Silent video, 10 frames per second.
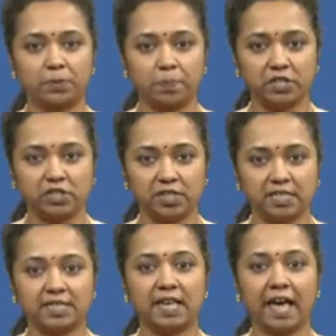
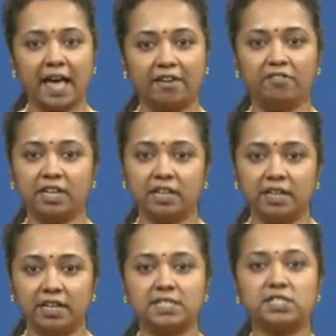species have
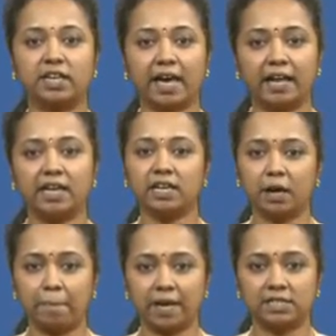increased carrying
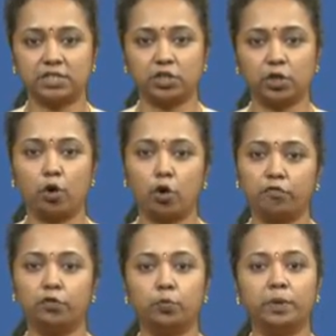capacity of
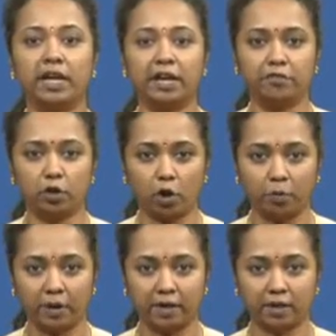human
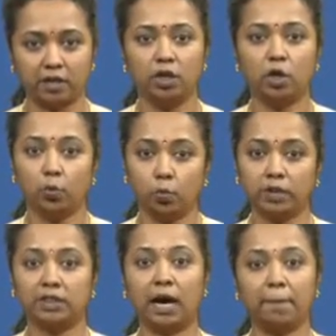environment
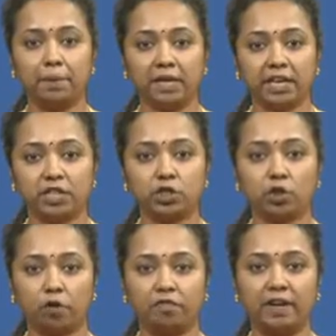with the application
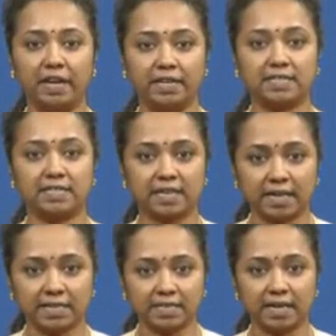of latest
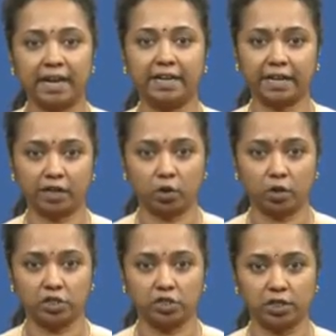science and
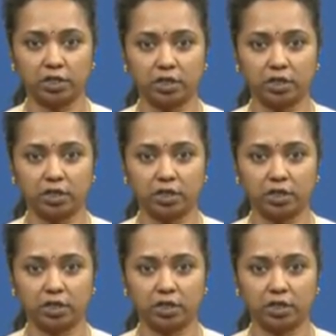technology.